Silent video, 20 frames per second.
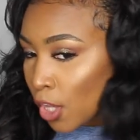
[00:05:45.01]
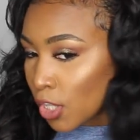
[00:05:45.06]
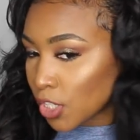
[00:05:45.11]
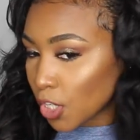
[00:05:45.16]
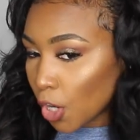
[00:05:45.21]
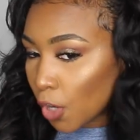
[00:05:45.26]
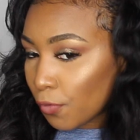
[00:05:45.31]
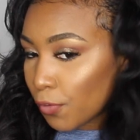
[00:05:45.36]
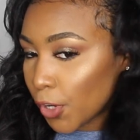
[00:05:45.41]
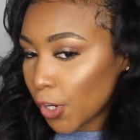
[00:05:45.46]

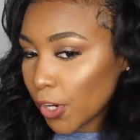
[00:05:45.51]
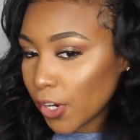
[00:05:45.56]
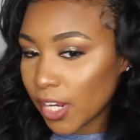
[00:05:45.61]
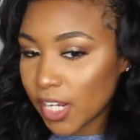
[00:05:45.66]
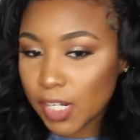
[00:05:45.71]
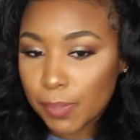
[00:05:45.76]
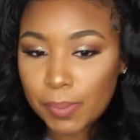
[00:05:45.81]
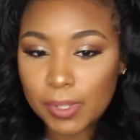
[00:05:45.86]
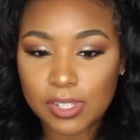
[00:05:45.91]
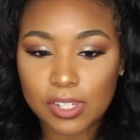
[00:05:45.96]
So if you're
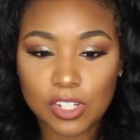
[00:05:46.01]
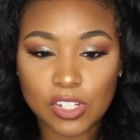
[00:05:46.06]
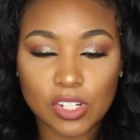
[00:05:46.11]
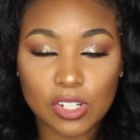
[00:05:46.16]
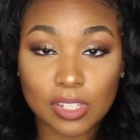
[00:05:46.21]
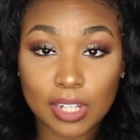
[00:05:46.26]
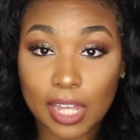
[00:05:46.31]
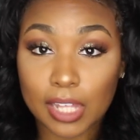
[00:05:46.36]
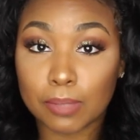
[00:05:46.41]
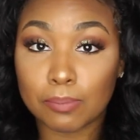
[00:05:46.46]
in a
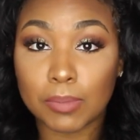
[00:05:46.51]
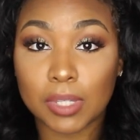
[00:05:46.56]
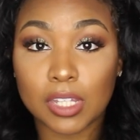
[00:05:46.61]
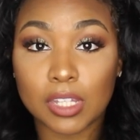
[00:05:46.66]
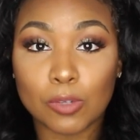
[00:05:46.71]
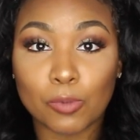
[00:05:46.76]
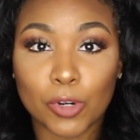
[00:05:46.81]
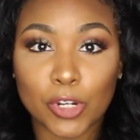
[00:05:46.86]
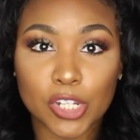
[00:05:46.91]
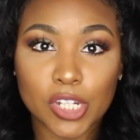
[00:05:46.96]
position like
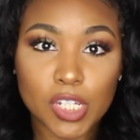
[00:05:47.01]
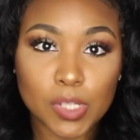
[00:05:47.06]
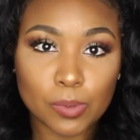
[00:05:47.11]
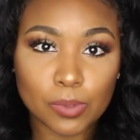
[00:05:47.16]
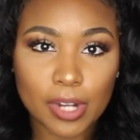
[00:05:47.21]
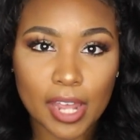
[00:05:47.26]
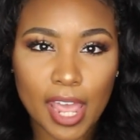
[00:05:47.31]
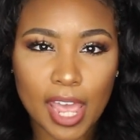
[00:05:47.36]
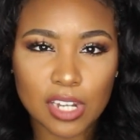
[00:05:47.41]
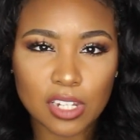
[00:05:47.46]
me where you just
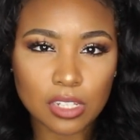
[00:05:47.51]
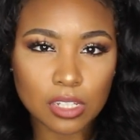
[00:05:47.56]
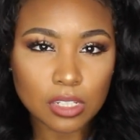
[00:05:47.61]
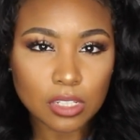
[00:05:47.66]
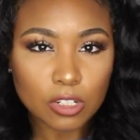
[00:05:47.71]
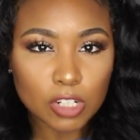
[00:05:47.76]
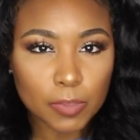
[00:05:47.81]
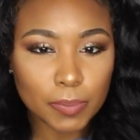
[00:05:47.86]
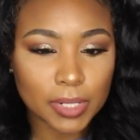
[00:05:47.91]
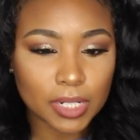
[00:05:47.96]
want to add just a
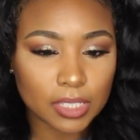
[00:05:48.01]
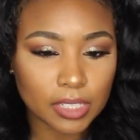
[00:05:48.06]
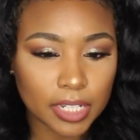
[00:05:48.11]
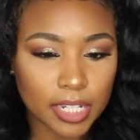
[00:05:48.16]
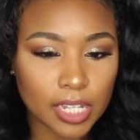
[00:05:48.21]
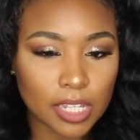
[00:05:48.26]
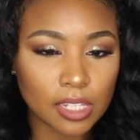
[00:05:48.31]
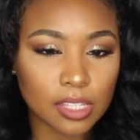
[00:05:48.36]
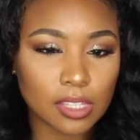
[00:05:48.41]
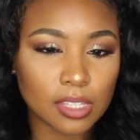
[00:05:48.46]
little bit of
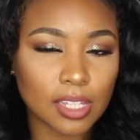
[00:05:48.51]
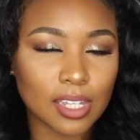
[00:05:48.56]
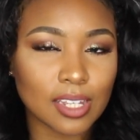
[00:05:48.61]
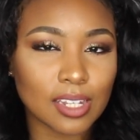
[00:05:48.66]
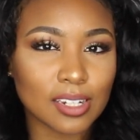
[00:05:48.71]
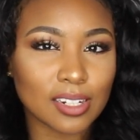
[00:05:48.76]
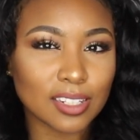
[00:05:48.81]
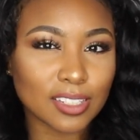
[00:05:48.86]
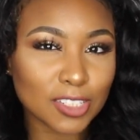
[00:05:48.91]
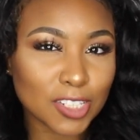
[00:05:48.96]
length
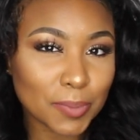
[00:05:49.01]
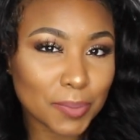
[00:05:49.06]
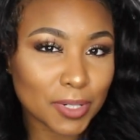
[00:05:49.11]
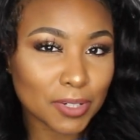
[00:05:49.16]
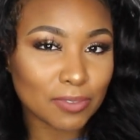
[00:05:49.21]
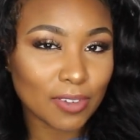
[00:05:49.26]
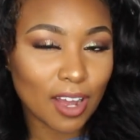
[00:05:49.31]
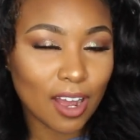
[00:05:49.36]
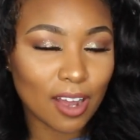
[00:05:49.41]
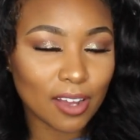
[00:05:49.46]
and a little
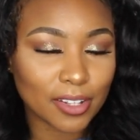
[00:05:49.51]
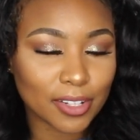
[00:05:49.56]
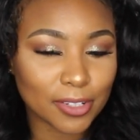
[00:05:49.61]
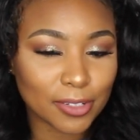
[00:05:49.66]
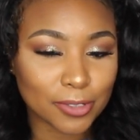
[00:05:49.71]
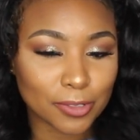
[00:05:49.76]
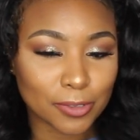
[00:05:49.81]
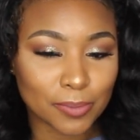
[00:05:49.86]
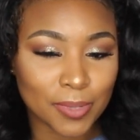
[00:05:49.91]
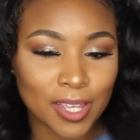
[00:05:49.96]
bit of
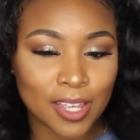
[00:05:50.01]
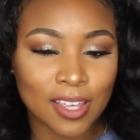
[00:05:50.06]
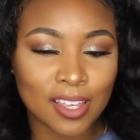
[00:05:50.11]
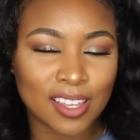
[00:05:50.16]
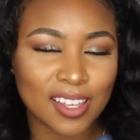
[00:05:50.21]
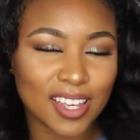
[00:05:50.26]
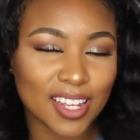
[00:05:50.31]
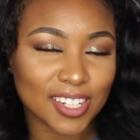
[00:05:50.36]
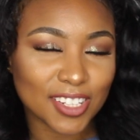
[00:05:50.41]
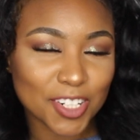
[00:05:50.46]
volume
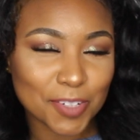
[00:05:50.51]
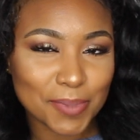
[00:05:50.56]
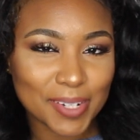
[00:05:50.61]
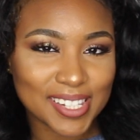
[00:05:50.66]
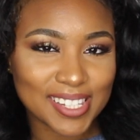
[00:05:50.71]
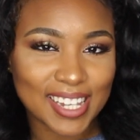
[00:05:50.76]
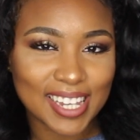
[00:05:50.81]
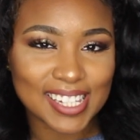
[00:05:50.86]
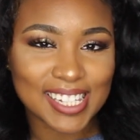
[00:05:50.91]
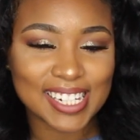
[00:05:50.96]
and a little
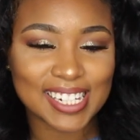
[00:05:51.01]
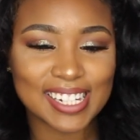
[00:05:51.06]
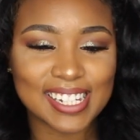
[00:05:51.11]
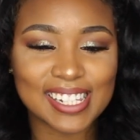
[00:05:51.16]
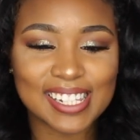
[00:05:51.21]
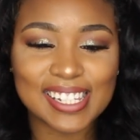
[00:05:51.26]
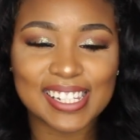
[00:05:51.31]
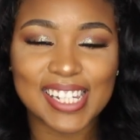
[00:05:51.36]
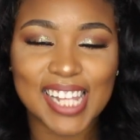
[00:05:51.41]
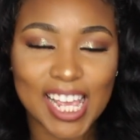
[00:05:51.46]
bit of
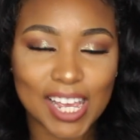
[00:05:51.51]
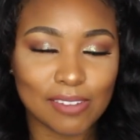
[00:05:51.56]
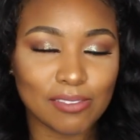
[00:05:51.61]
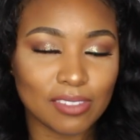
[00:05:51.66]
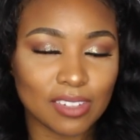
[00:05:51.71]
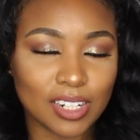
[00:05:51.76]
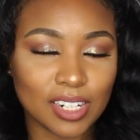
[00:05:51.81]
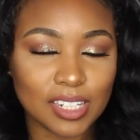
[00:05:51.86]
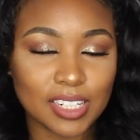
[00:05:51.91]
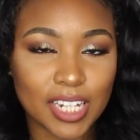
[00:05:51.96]
sexiness,
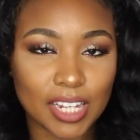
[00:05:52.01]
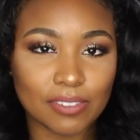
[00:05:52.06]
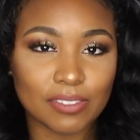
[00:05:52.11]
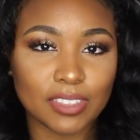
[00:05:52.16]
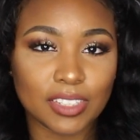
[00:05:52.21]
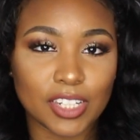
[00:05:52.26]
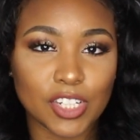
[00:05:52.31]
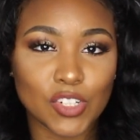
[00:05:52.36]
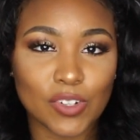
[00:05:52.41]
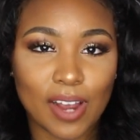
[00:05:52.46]

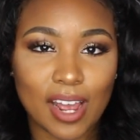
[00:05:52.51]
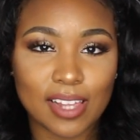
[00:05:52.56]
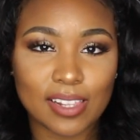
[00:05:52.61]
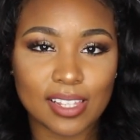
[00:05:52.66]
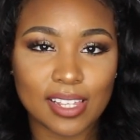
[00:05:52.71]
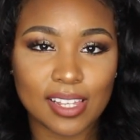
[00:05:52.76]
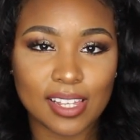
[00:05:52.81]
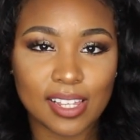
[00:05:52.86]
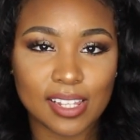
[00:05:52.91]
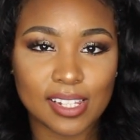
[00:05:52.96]
definitely try
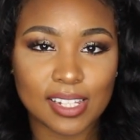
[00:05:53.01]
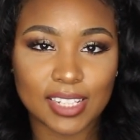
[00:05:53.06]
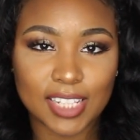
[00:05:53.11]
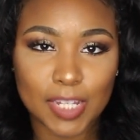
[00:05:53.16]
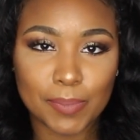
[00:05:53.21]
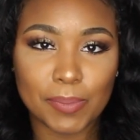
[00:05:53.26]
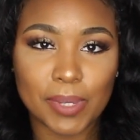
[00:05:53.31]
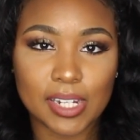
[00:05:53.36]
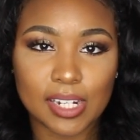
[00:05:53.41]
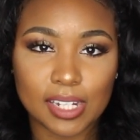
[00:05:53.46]
these
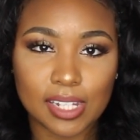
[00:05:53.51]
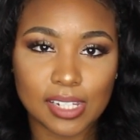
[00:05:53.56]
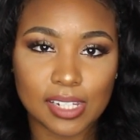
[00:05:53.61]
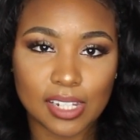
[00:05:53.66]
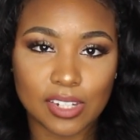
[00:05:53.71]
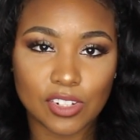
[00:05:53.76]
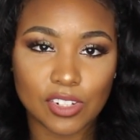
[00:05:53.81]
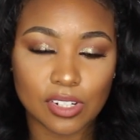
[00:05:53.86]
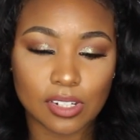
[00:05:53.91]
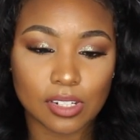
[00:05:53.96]
clip-in
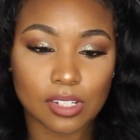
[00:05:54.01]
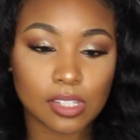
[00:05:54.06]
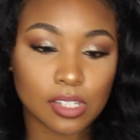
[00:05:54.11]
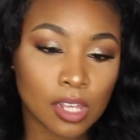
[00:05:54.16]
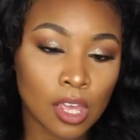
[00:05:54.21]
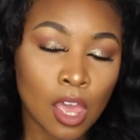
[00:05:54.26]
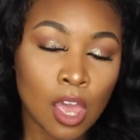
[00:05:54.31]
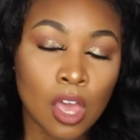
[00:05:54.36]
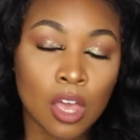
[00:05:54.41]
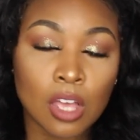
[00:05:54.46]
extensions.